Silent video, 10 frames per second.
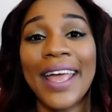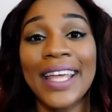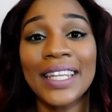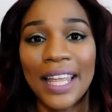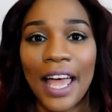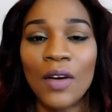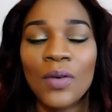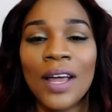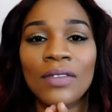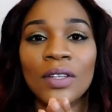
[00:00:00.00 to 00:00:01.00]
in that,
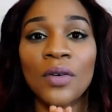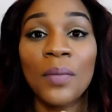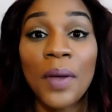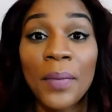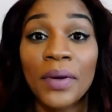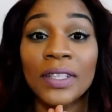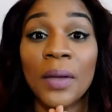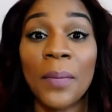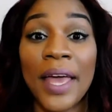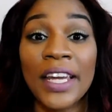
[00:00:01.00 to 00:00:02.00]
we have to remember
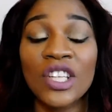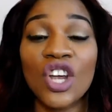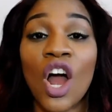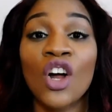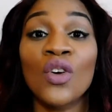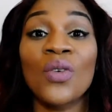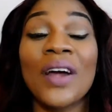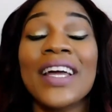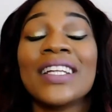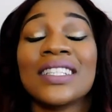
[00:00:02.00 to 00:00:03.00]
to manage our
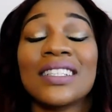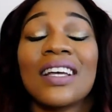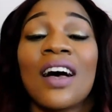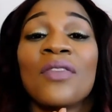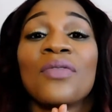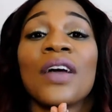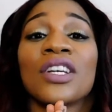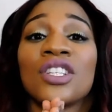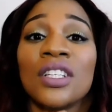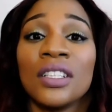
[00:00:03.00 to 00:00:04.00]
greatest
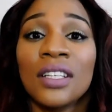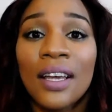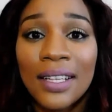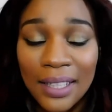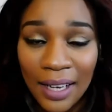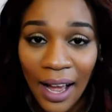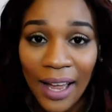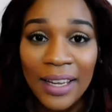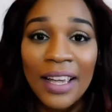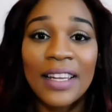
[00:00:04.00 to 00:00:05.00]
affection to
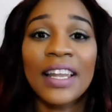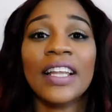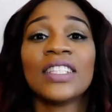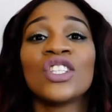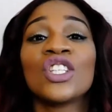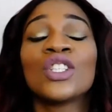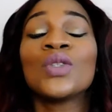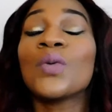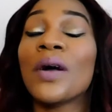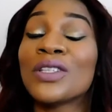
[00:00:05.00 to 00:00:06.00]
God, not to
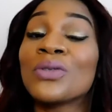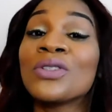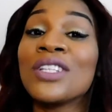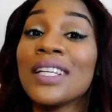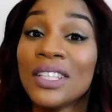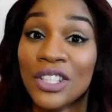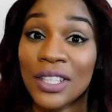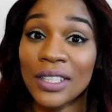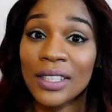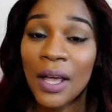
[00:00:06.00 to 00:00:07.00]
just do our due
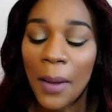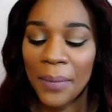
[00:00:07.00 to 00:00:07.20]
diligence.